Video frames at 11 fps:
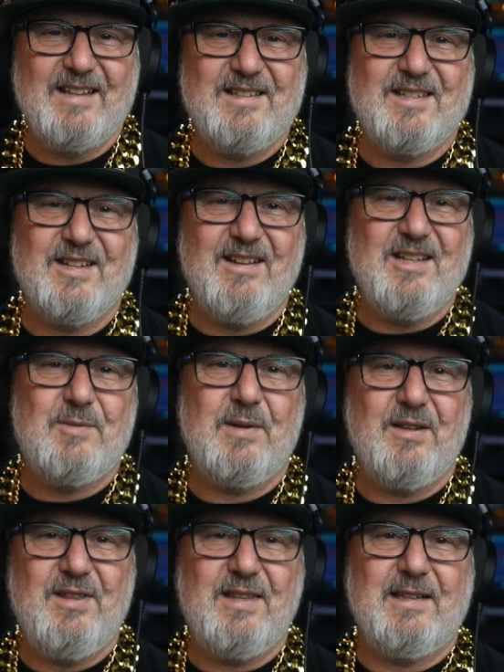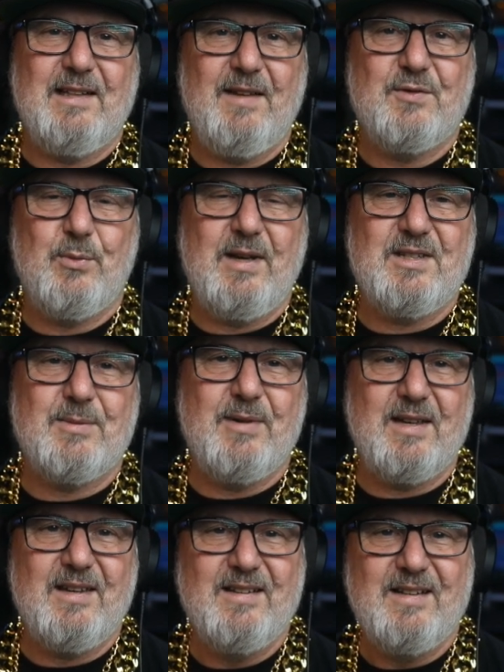signs, but I think that'll have to wait to
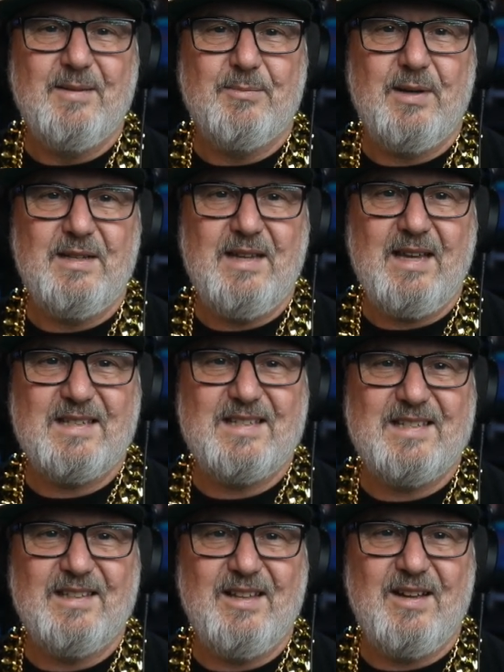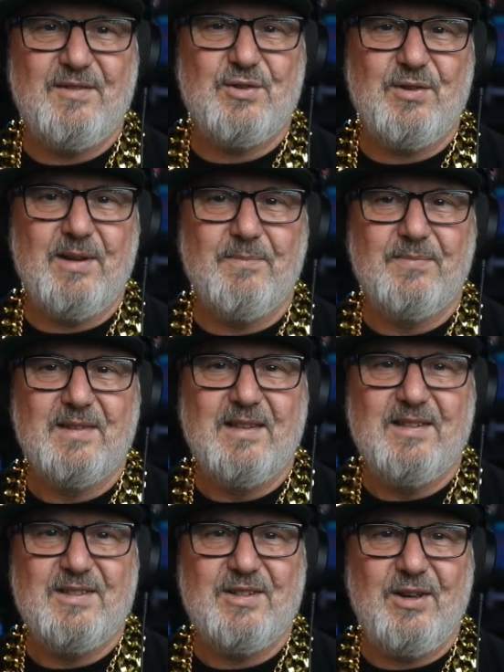my next live stream.
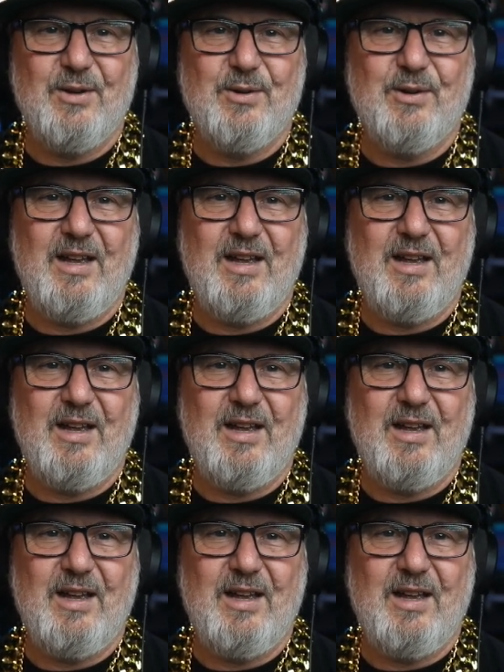So